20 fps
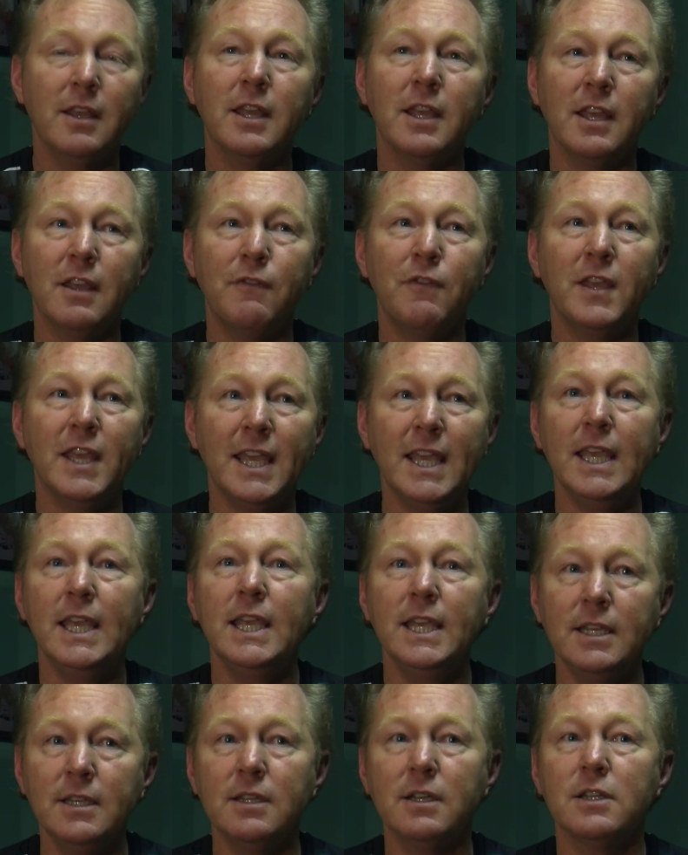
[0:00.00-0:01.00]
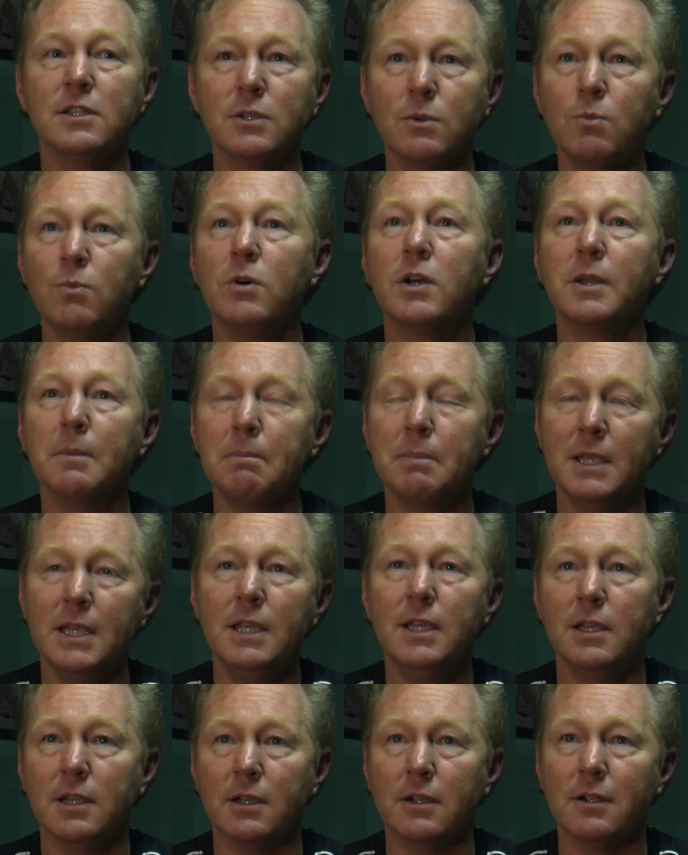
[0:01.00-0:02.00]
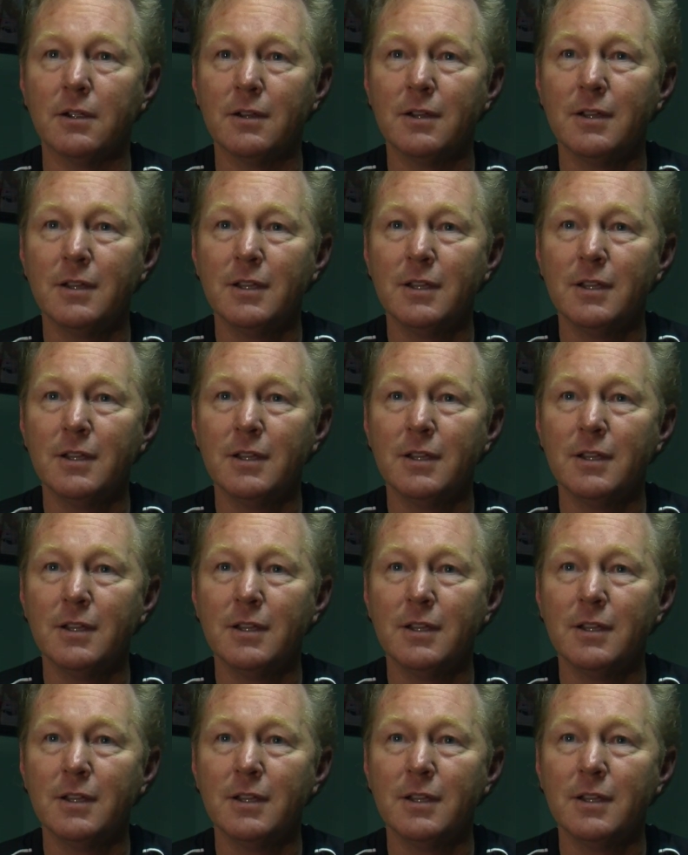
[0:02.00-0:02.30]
if he doesn't want to be here.